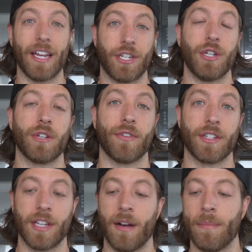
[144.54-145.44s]
issues for
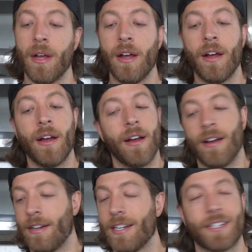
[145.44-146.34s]
some.
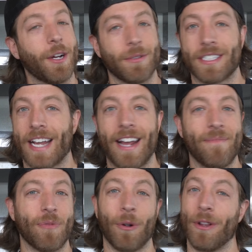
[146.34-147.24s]
Just don't skate
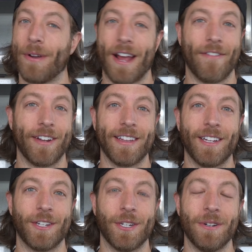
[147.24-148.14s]
or load heavy in
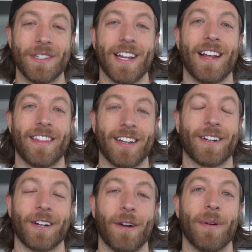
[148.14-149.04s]
these shoes, and I think
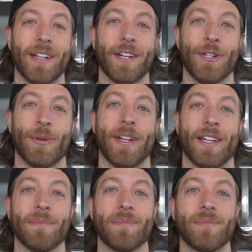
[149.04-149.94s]
you're gonna really enjoy
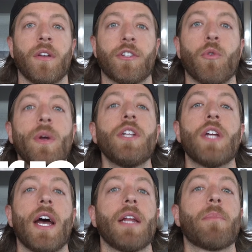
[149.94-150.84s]
them. So when
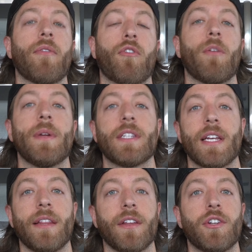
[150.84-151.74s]
chatting performance
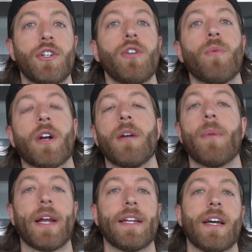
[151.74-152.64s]
in this shoe, we're gonna
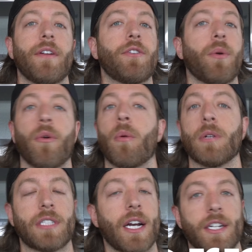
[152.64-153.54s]
break it down into our
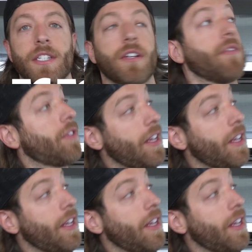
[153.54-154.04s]
normal sections of